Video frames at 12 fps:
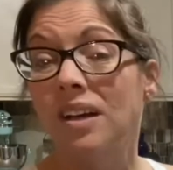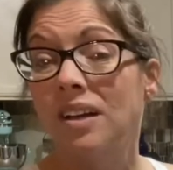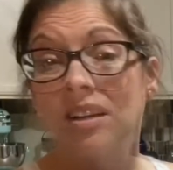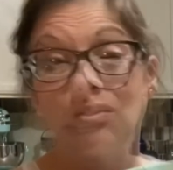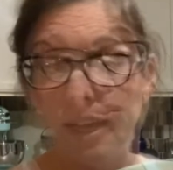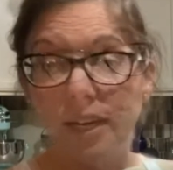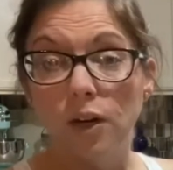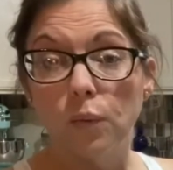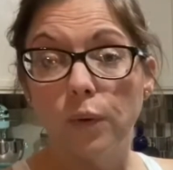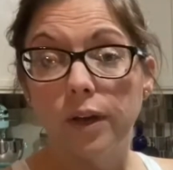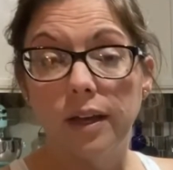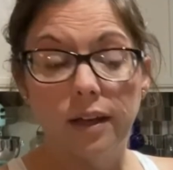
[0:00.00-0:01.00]
potato
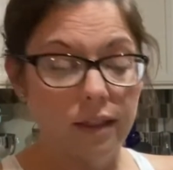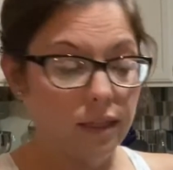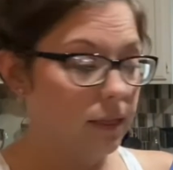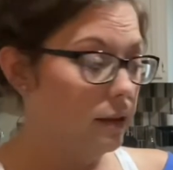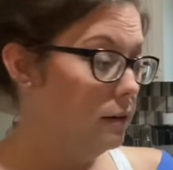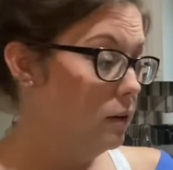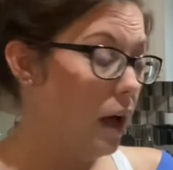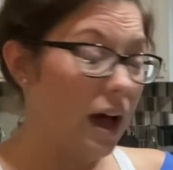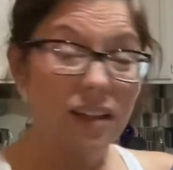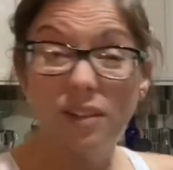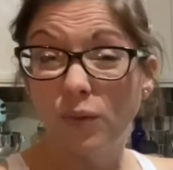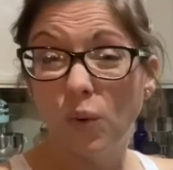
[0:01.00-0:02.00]
with
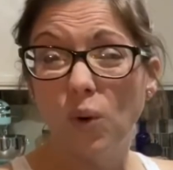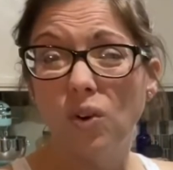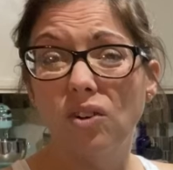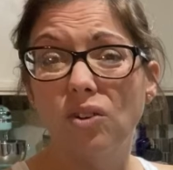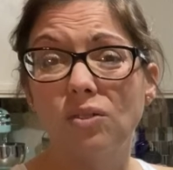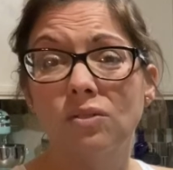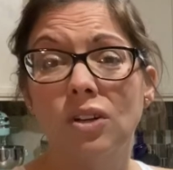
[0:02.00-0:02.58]
olive oil,